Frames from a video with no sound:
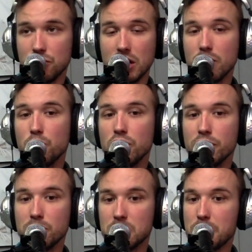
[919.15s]
Jalen
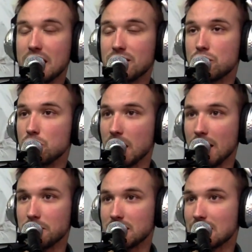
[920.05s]
Williams, the past two
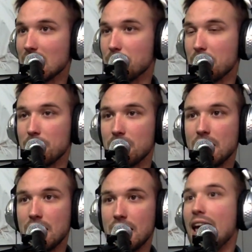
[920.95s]
games against Alabama
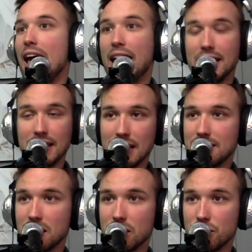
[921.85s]
and
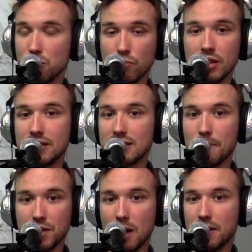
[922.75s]
against LSU, really
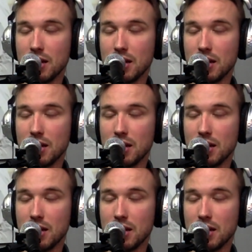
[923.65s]
stepped up.